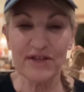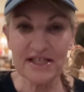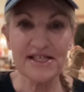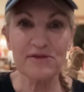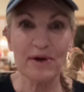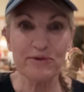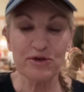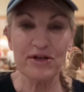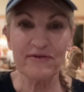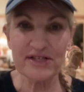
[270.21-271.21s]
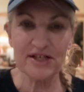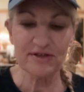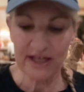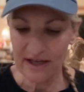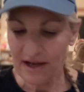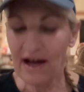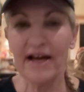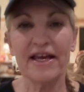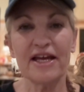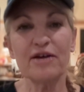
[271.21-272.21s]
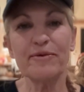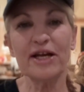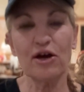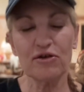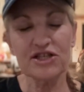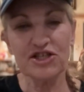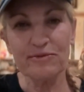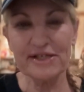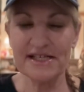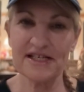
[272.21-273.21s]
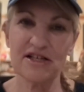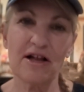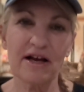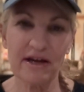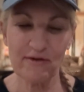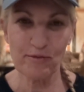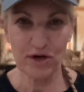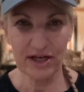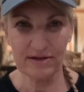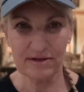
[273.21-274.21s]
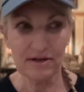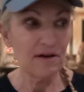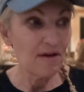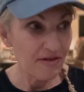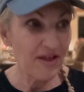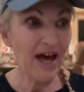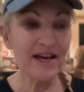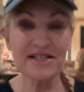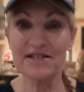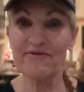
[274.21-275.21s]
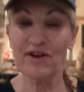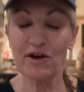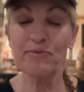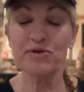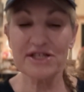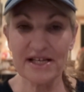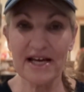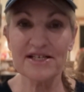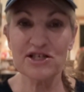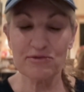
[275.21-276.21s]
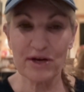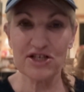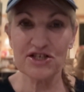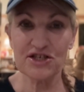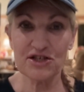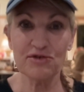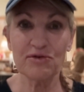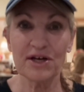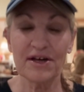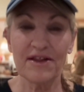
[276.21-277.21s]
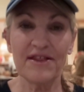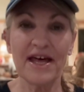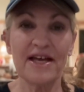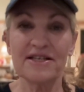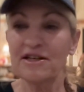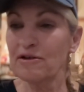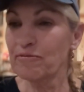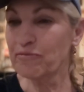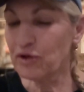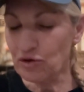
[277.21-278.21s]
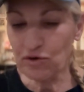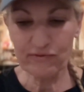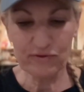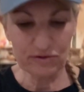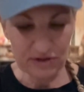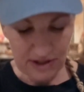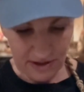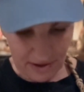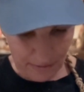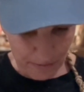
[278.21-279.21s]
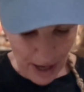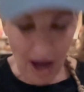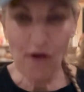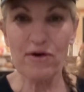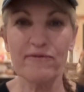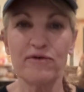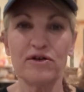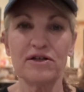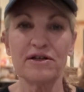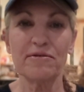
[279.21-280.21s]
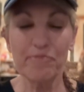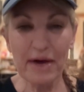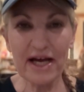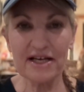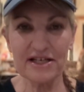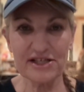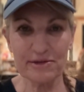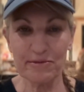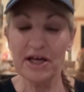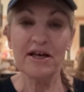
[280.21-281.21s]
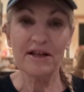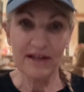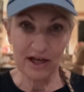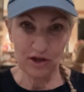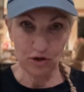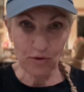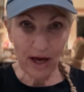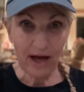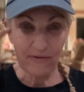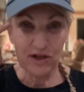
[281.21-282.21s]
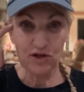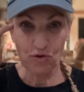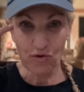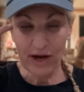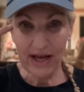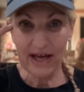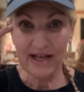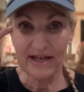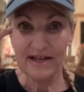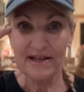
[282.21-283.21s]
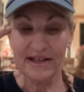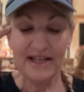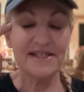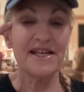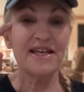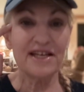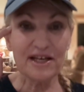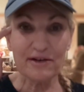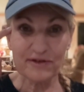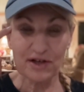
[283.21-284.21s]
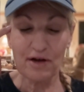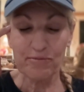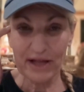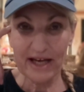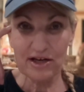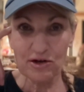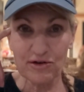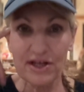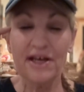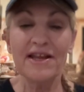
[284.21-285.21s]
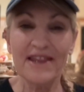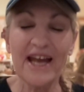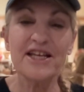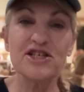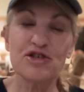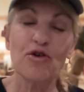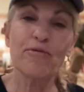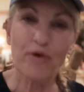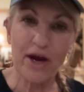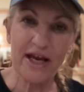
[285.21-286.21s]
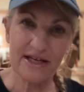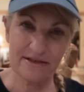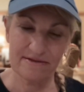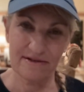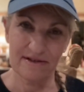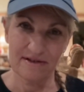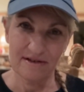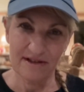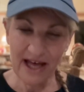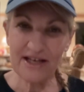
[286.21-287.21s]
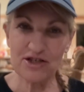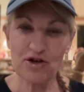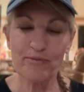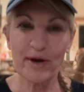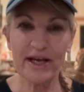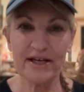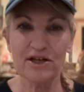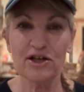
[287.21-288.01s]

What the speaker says: This is what I'm doing every single day. I get up and I go to the gym at 6 o'clock every morning. That is a very precise direction to that beautiful, powerful mechanism that you have in your head that is a gift on planet Earth. That is your brain. That is your brain.